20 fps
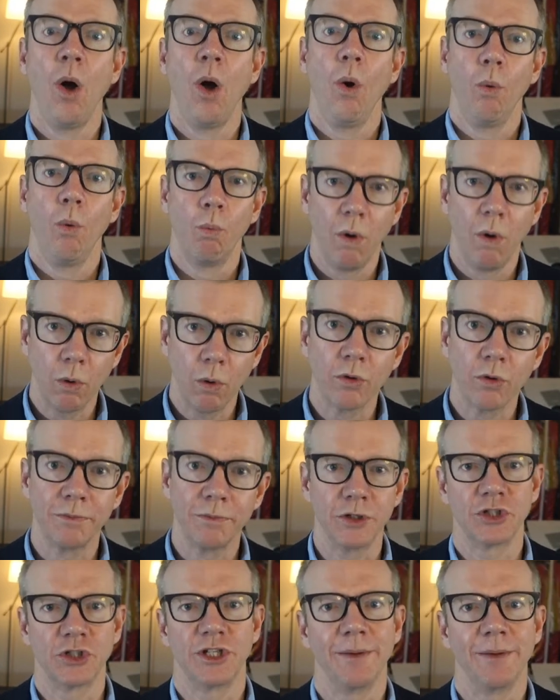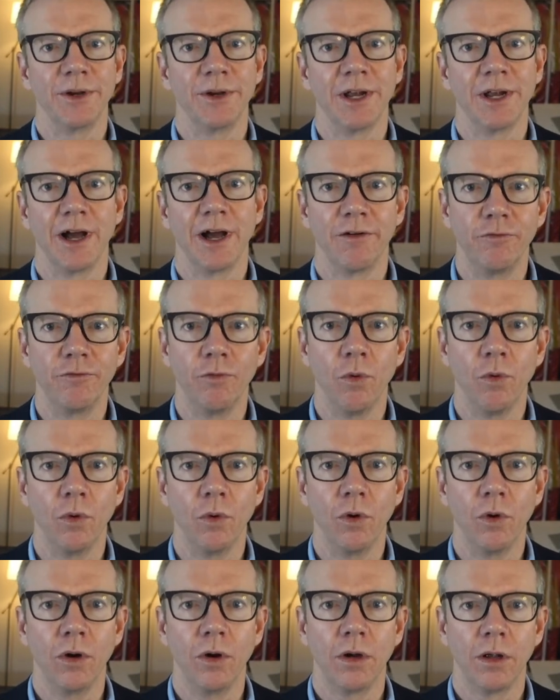Welcome to Seminar
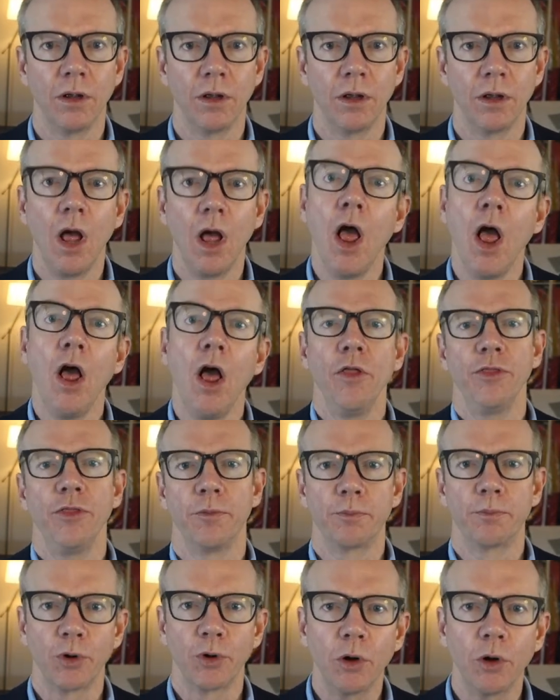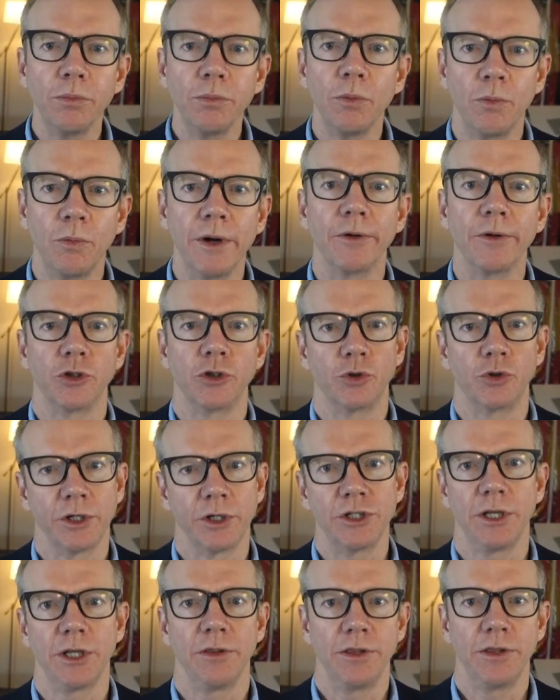4. The problem we're
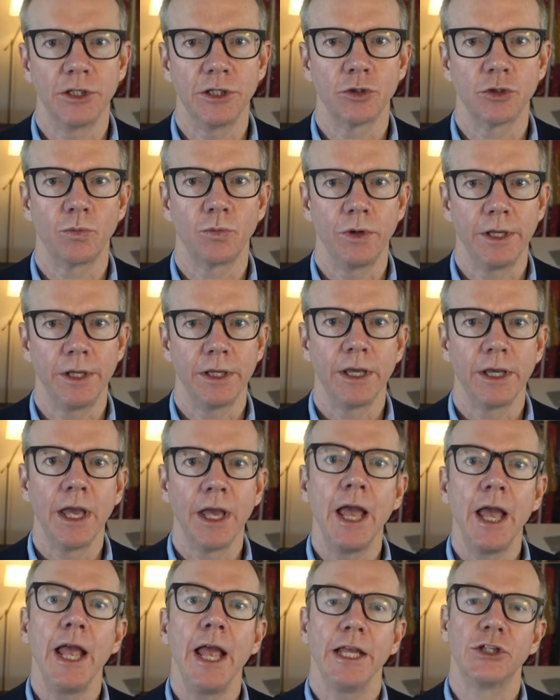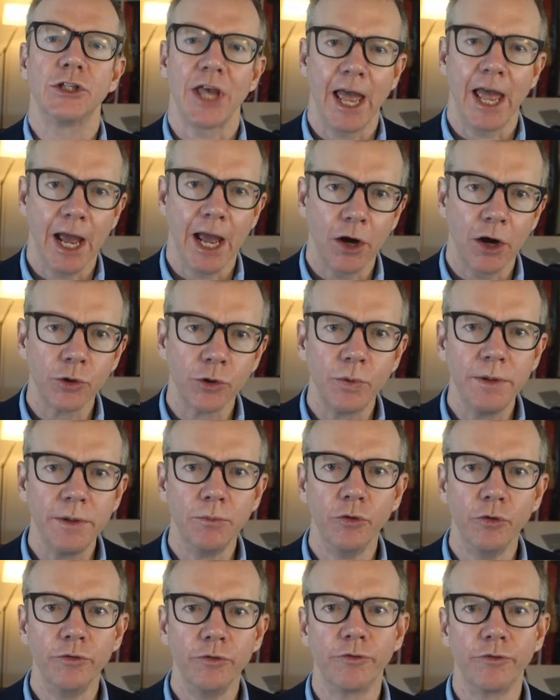addressing this week is how do we
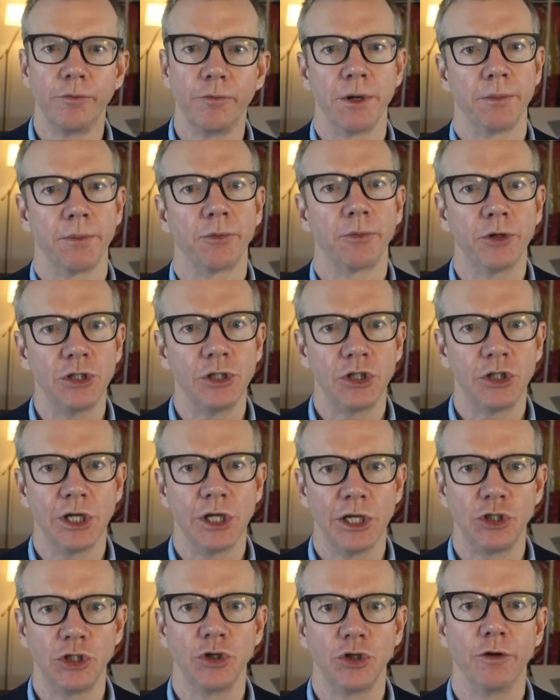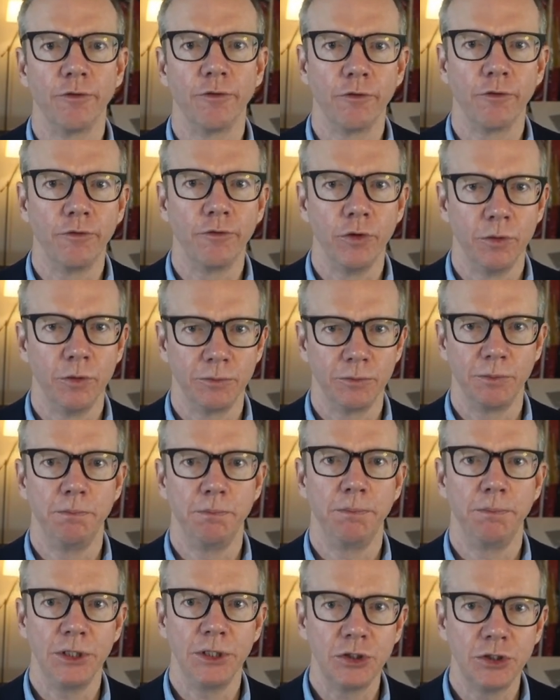move from an appreciation of a firm's
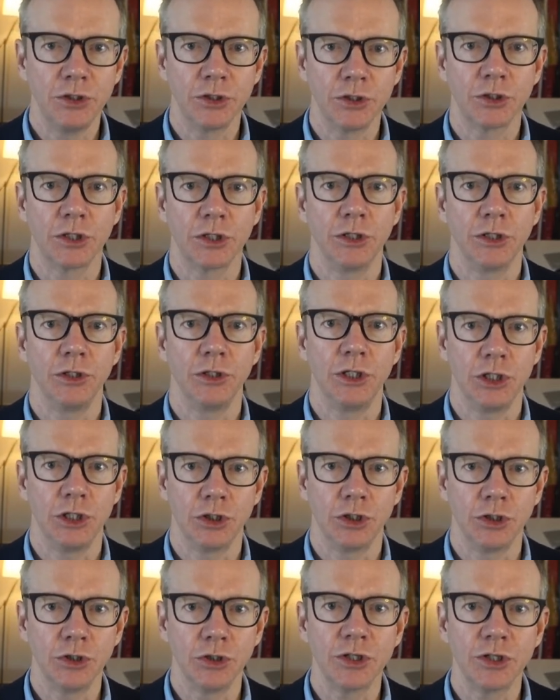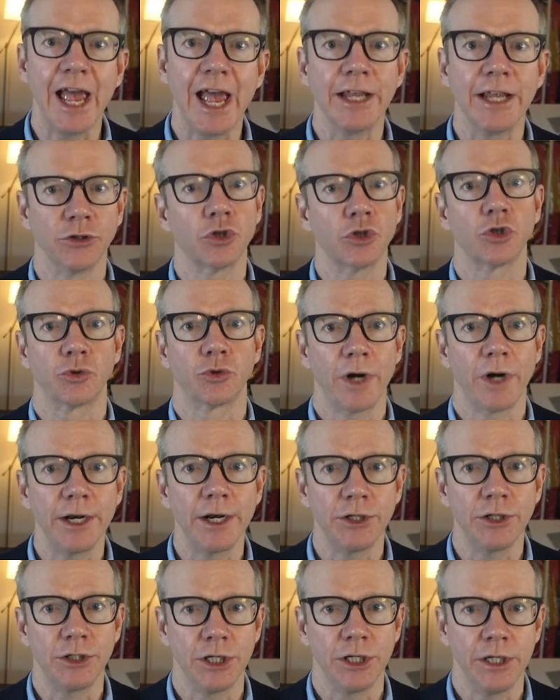business conditions and
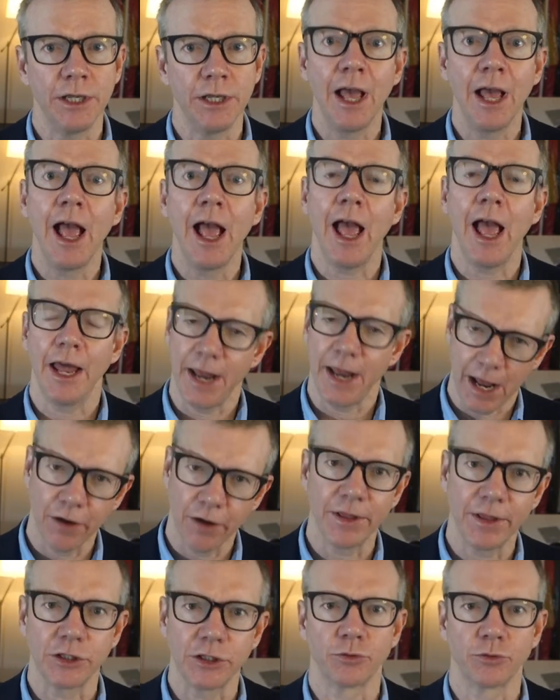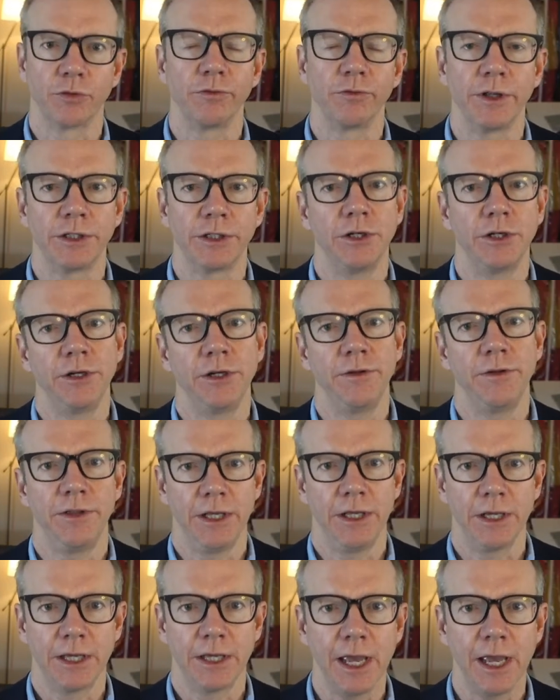strategy and how that's reflected in the
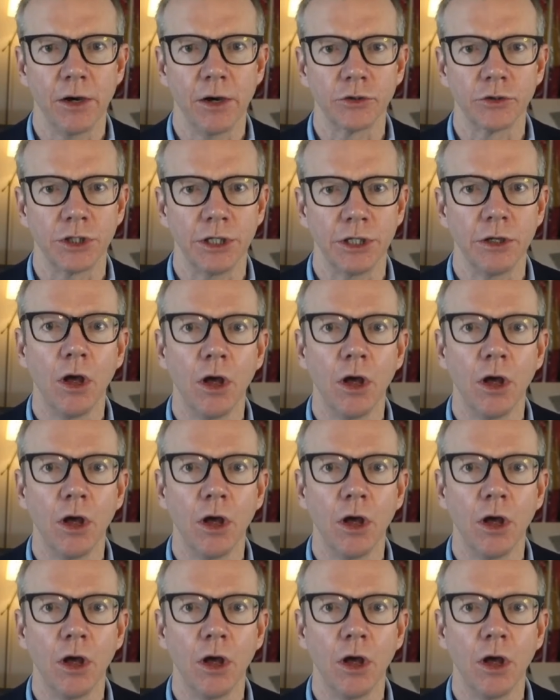accounting